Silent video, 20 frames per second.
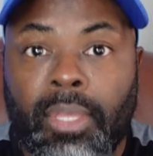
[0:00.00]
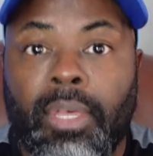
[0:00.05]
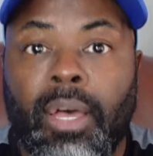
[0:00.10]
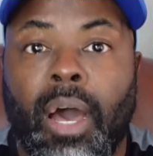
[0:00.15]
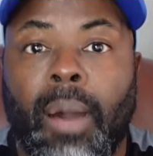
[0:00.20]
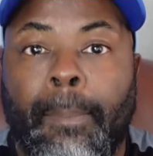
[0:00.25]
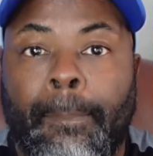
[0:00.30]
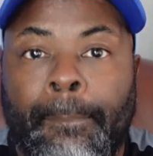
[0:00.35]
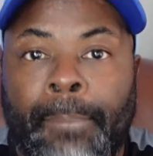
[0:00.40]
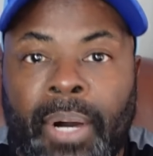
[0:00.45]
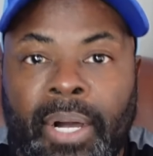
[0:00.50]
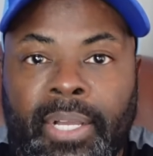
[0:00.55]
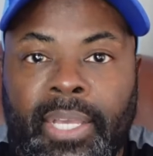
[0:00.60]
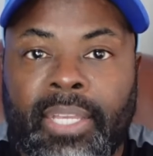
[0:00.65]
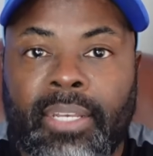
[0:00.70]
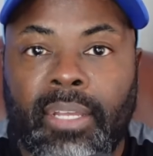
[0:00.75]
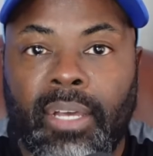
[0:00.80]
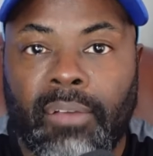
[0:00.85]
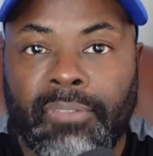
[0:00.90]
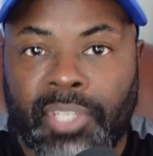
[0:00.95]
a
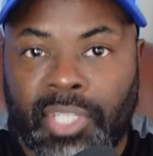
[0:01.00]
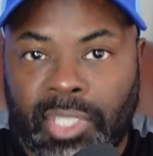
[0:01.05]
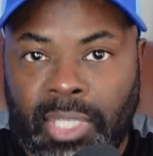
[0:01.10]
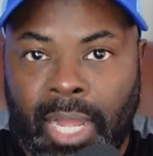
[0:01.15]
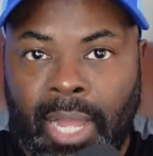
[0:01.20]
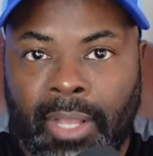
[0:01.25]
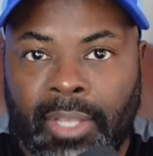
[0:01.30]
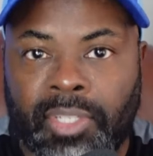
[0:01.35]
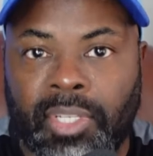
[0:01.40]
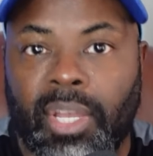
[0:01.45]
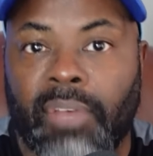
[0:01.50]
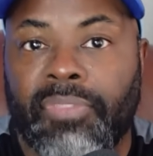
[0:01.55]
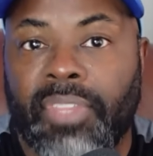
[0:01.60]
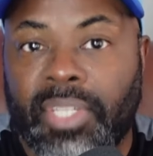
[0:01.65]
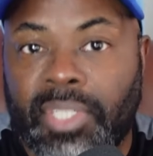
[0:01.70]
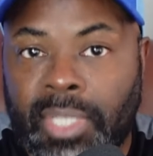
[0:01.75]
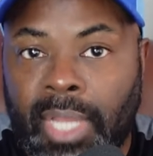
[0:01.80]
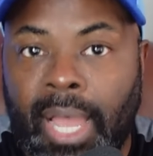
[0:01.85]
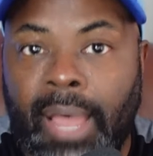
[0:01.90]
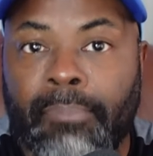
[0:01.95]
bucket of stocks of the
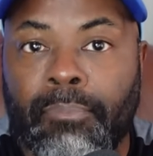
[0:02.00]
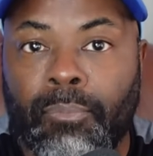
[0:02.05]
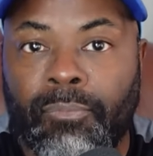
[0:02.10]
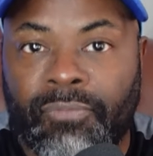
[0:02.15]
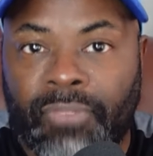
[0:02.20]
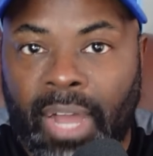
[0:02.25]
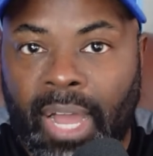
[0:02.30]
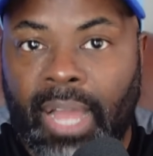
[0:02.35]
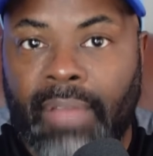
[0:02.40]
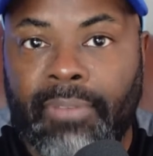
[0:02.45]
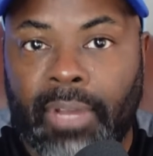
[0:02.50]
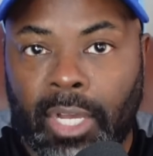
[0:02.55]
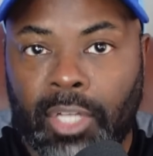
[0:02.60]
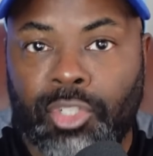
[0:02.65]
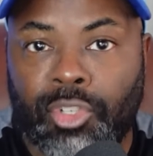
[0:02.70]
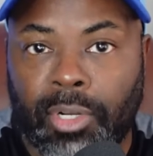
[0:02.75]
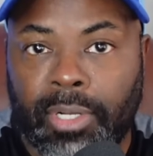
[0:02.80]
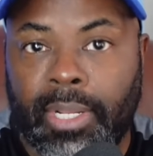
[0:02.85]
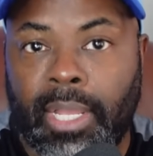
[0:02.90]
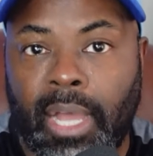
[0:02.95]
top
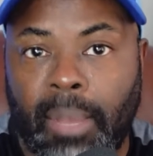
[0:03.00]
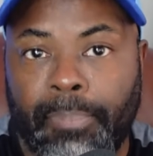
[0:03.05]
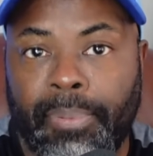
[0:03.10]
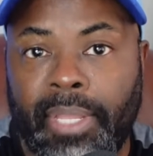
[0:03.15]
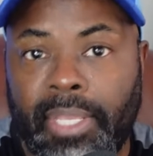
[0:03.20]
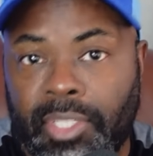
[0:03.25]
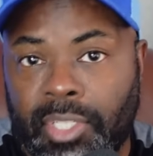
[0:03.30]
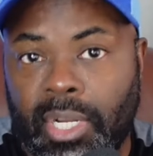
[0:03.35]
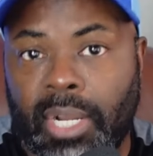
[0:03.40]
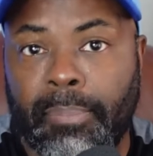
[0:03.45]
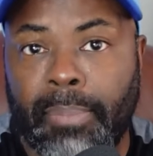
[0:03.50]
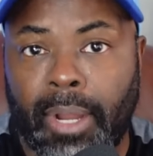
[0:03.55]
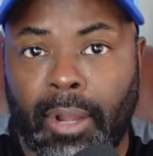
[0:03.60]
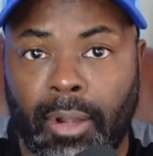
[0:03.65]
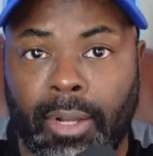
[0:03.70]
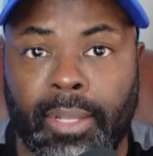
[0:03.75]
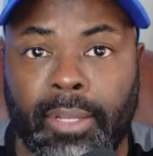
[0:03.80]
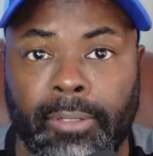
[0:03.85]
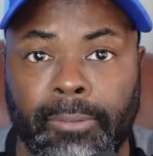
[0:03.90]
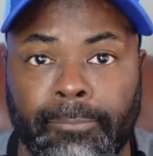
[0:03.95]
500 companies in
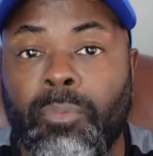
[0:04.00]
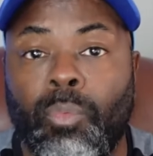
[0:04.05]
America.